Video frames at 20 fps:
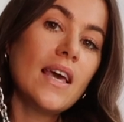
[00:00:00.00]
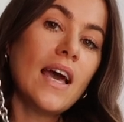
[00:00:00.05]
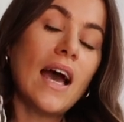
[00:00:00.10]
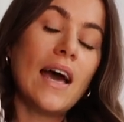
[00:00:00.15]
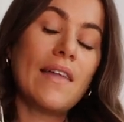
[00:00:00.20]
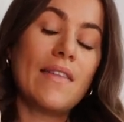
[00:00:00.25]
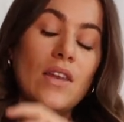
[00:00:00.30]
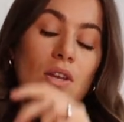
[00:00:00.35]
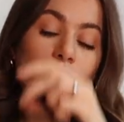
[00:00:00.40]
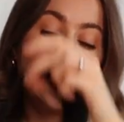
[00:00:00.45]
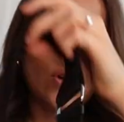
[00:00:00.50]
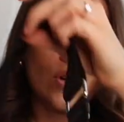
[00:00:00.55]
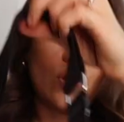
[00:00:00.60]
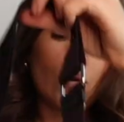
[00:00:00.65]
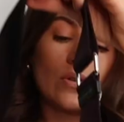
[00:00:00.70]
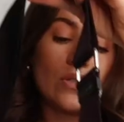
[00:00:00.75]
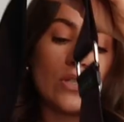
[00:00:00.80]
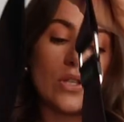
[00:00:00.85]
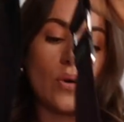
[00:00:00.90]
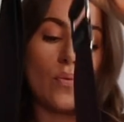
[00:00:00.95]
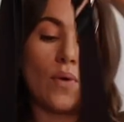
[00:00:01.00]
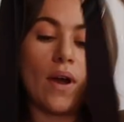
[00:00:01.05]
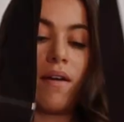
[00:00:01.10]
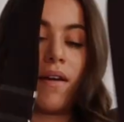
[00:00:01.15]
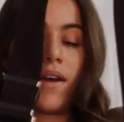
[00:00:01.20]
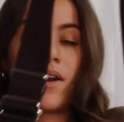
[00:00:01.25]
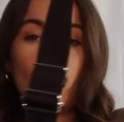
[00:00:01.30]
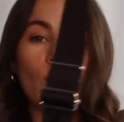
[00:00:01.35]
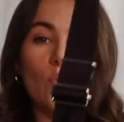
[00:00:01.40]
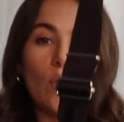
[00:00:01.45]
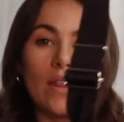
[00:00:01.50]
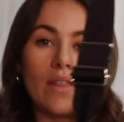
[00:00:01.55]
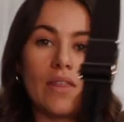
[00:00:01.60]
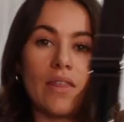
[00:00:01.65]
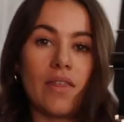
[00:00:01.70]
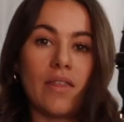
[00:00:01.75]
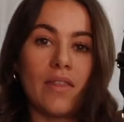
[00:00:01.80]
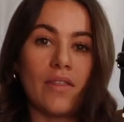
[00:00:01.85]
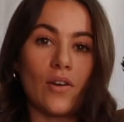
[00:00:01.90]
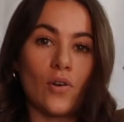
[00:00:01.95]
and then you can also wear it
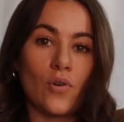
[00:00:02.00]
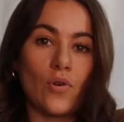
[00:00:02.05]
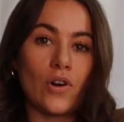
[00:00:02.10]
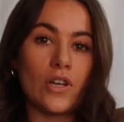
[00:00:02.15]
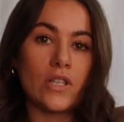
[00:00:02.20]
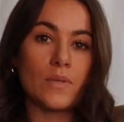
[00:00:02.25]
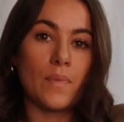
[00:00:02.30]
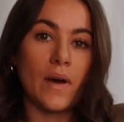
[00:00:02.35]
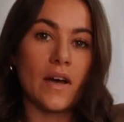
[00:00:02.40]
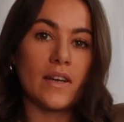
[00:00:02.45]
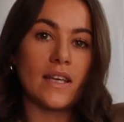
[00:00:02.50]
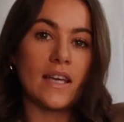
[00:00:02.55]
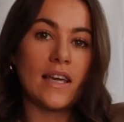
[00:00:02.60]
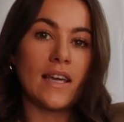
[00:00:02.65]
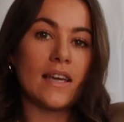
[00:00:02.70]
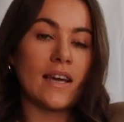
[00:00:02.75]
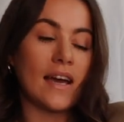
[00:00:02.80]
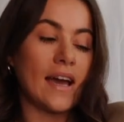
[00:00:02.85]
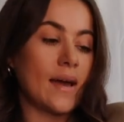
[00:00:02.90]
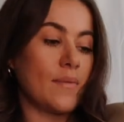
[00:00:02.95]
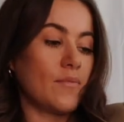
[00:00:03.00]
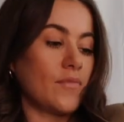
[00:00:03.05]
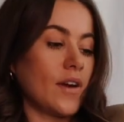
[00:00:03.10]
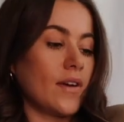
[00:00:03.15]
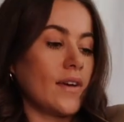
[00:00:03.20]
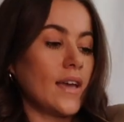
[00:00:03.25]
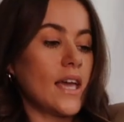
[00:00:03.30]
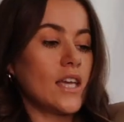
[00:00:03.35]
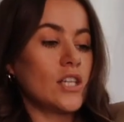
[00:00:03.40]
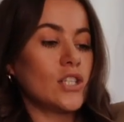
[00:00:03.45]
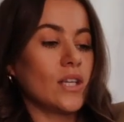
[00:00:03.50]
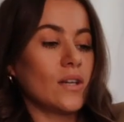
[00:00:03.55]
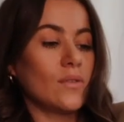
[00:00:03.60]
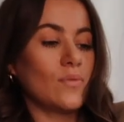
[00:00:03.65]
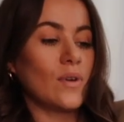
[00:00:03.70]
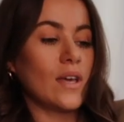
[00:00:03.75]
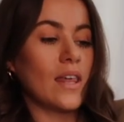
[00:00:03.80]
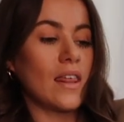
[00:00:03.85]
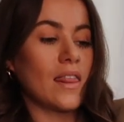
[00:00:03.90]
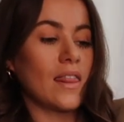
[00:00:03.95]
with the crossbody
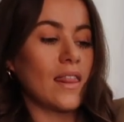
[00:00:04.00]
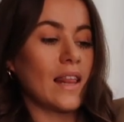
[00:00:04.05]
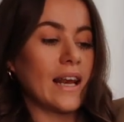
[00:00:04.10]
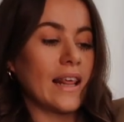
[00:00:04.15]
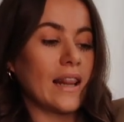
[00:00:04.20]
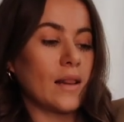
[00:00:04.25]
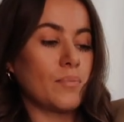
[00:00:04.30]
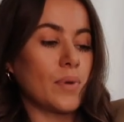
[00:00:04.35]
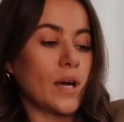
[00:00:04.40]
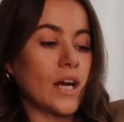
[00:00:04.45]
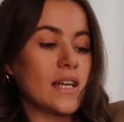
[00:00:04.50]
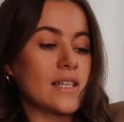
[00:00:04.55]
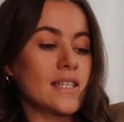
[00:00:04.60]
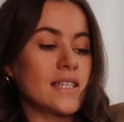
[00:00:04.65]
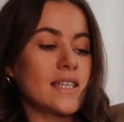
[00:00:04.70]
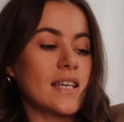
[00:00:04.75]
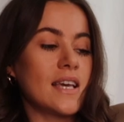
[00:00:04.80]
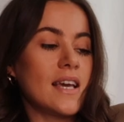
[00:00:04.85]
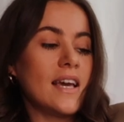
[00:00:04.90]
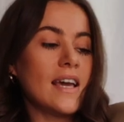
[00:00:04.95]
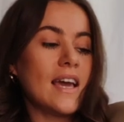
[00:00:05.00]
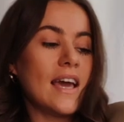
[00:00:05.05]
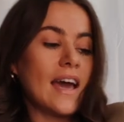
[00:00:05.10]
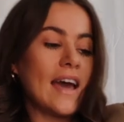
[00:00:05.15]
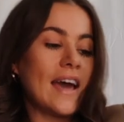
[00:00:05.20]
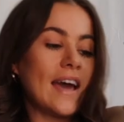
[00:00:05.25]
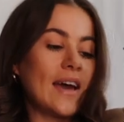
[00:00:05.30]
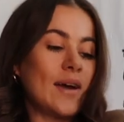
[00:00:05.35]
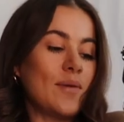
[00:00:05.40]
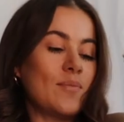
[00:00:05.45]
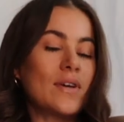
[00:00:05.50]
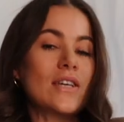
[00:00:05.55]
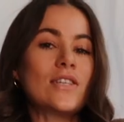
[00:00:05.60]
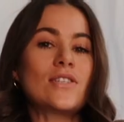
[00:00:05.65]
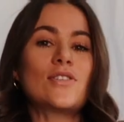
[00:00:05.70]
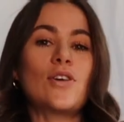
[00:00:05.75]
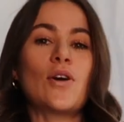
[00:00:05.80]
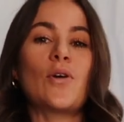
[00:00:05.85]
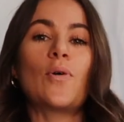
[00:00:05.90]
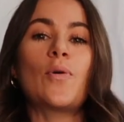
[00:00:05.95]
variation with the little purse.
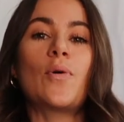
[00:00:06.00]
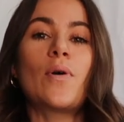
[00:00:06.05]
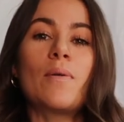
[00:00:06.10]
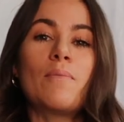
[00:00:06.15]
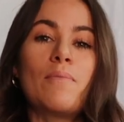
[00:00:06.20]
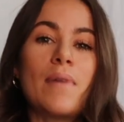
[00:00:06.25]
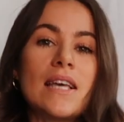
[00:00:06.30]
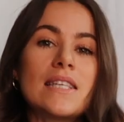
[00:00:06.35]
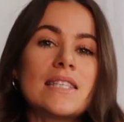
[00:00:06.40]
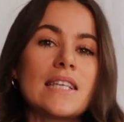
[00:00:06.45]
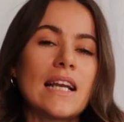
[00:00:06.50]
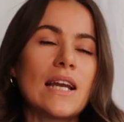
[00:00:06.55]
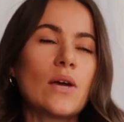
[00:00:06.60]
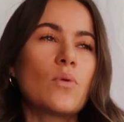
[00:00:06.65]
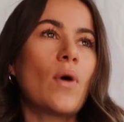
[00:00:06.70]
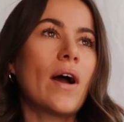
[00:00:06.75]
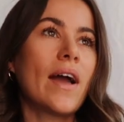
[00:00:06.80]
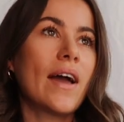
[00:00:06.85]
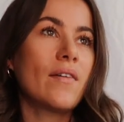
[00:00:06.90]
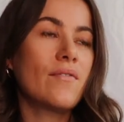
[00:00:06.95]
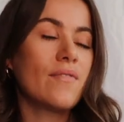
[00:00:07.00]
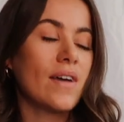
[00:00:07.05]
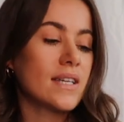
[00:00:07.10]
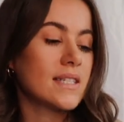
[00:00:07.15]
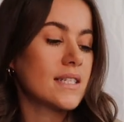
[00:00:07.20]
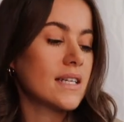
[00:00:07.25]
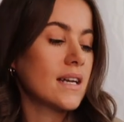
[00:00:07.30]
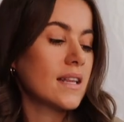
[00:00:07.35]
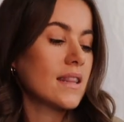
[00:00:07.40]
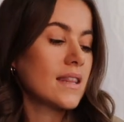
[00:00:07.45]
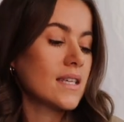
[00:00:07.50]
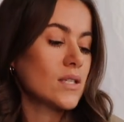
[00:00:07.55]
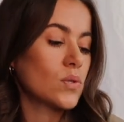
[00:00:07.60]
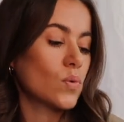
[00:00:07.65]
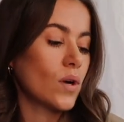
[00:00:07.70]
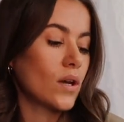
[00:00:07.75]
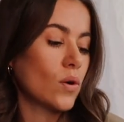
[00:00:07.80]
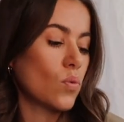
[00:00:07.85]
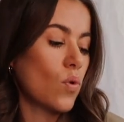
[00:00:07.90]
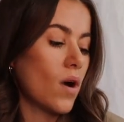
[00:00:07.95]
So basically why I invested in this
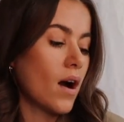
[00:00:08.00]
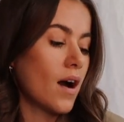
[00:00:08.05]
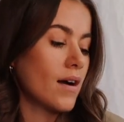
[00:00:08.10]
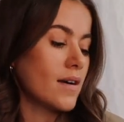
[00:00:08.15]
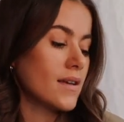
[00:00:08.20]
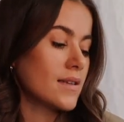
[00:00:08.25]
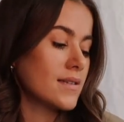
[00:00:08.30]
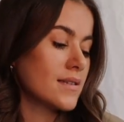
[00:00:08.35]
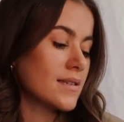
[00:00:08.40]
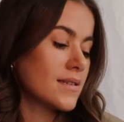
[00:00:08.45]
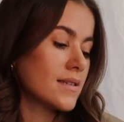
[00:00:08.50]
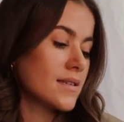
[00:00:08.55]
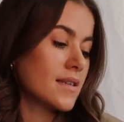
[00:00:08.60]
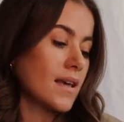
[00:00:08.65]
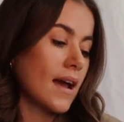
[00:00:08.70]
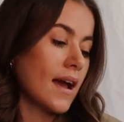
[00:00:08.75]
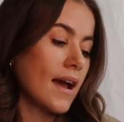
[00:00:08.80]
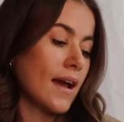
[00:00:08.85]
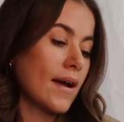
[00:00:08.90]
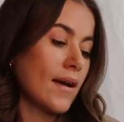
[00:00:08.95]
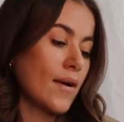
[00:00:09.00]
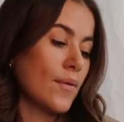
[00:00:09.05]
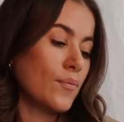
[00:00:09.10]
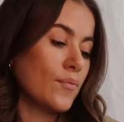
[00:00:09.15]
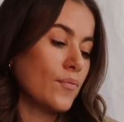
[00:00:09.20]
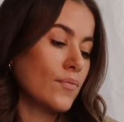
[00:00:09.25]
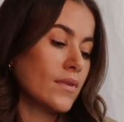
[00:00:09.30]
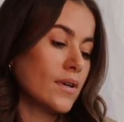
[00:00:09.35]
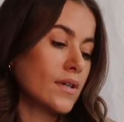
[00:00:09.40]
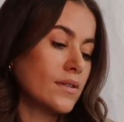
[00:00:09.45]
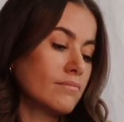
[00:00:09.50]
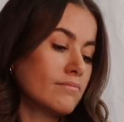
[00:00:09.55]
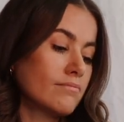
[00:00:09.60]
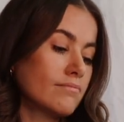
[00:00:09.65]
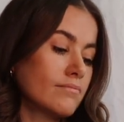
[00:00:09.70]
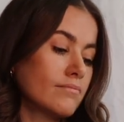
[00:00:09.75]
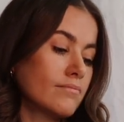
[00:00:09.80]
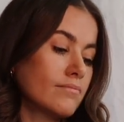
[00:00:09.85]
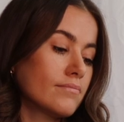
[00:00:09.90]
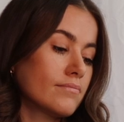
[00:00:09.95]
one was
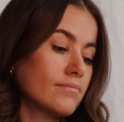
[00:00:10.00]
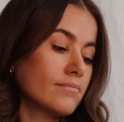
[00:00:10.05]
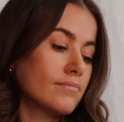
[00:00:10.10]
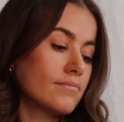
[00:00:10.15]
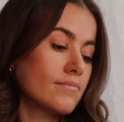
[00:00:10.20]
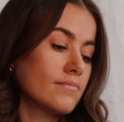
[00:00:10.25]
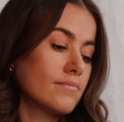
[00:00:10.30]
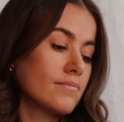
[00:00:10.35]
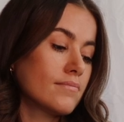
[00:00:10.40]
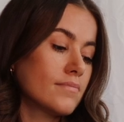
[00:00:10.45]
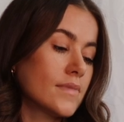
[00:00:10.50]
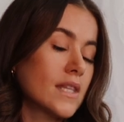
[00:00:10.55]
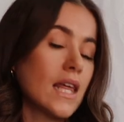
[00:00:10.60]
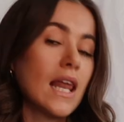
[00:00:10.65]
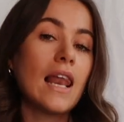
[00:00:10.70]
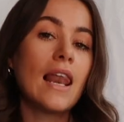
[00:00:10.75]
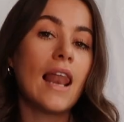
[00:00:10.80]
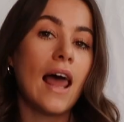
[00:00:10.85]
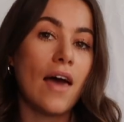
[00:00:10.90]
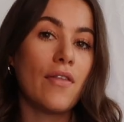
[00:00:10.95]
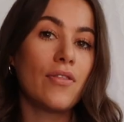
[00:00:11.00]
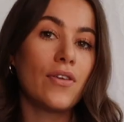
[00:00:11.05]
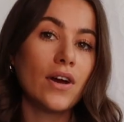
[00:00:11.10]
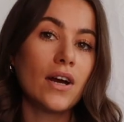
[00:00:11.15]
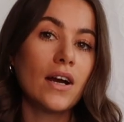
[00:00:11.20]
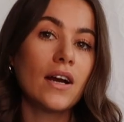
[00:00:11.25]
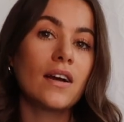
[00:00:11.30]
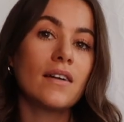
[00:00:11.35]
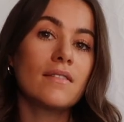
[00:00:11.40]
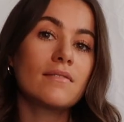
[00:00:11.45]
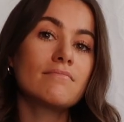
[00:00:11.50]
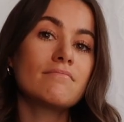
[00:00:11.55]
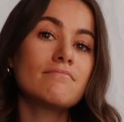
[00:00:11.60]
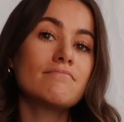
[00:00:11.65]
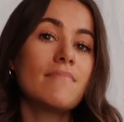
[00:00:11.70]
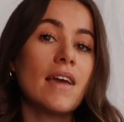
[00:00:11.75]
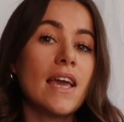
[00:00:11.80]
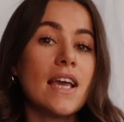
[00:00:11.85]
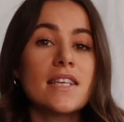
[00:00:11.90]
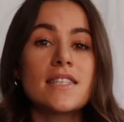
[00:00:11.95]
the leather
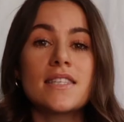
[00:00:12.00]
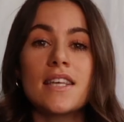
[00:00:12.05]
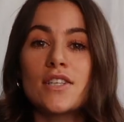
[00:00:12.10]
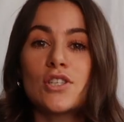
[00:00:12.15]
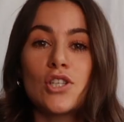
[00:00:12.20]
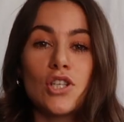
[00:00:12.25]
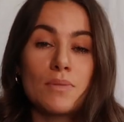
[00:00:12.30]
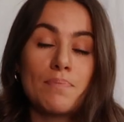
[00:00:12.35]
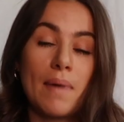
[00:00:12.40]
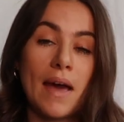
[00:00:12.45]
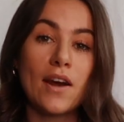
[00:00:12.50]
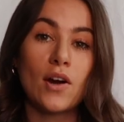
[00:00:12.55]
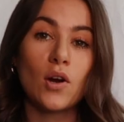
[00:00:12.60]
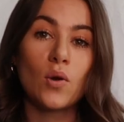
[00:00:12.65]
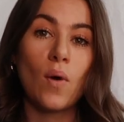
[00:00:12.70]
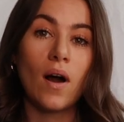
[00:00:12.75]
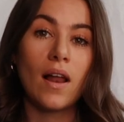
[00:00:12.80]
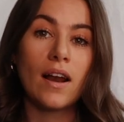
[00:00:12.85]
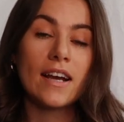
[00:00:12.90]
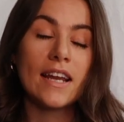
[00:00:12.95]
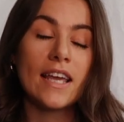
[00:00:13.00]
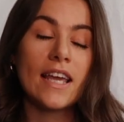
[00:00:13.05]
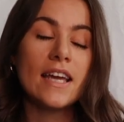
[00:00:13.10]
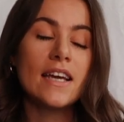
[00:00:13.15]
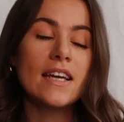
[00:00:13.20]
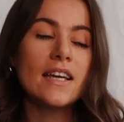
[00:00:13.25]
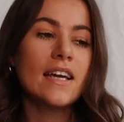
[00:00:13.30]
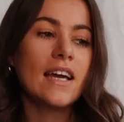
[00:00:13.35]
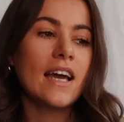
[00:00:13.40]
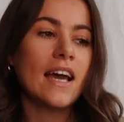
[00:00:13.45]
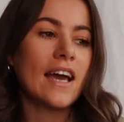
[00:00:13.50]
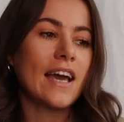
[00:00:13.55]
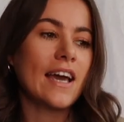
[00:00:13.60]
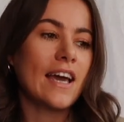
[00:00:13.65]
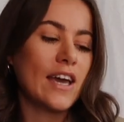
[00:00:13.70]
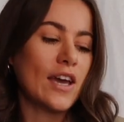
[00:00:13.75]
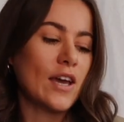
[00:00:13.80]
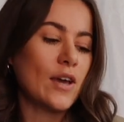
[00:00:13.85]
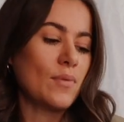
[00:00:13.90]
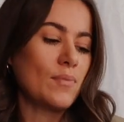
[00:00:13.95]
makes it just better quality,
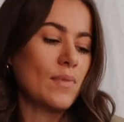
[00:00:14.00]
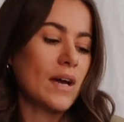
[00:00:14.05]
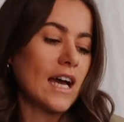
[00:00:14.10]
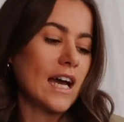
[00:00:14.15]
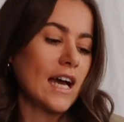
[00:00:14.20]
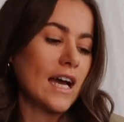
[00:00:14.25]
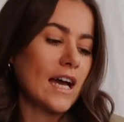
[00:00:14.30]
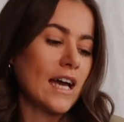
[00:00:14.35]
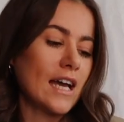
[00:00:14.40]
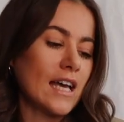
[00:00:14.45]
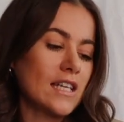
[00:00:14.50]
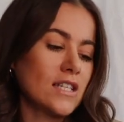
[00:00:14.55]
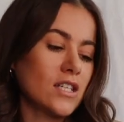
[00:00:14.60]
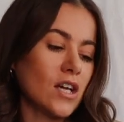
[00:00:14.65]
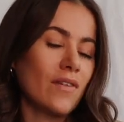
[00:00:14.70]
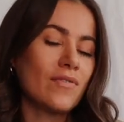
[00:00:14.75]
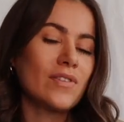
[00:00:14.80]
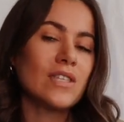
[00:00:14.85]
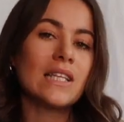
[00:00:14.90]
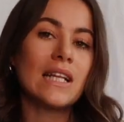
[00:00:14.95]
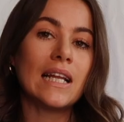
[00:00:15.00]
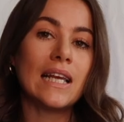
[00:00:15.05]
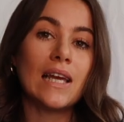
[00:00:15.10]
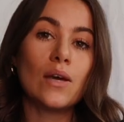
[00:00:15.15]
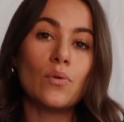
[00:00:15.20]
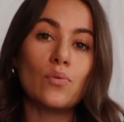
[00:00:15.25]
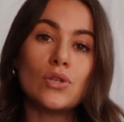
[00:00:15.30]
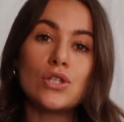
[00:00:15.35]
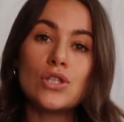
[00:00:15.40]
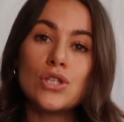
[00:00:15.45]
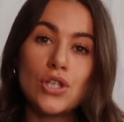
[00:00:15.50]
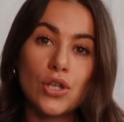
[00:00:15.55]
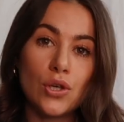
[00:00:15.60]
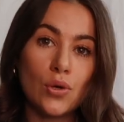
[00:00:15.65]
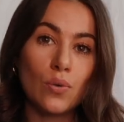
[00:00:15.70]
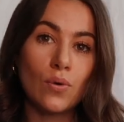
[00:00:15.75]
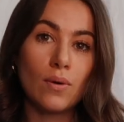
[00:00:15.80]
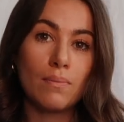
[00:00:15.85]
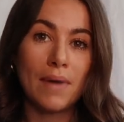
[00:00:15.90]
and obviously it was two